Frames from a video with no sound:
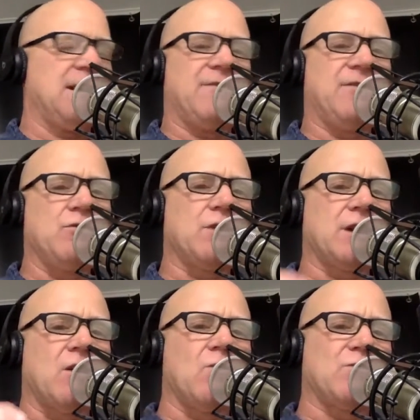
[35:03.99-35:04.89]
If you were to
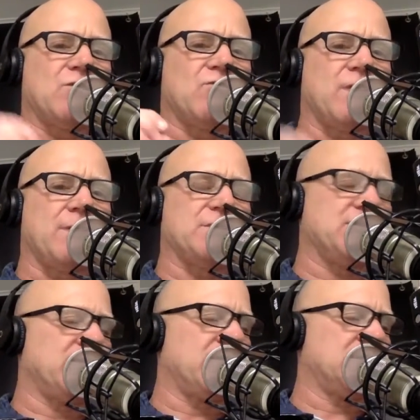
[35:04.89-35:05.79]
go to Rebus
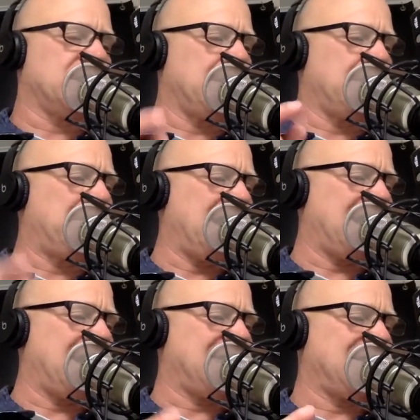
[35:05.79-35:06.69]
University and
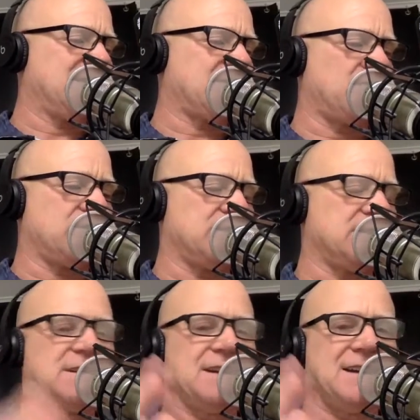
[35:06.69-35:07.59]
buy these courses
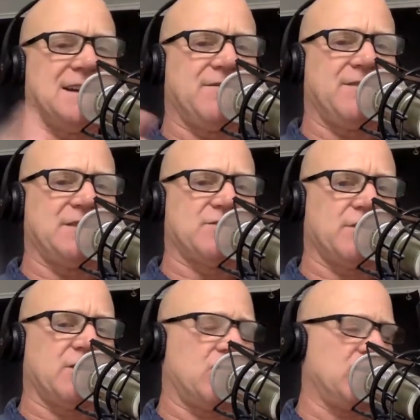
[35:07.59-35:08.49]
individually,
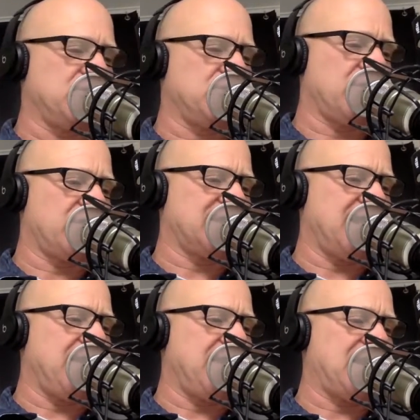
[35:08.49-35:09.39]
it costs you over
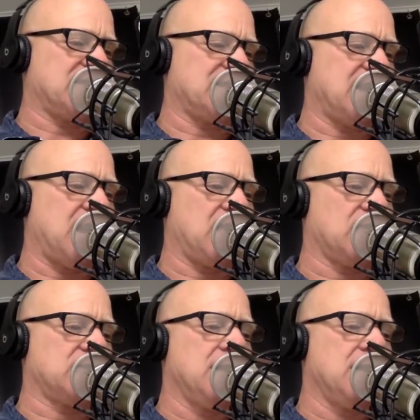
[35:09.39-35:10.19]
$10,000.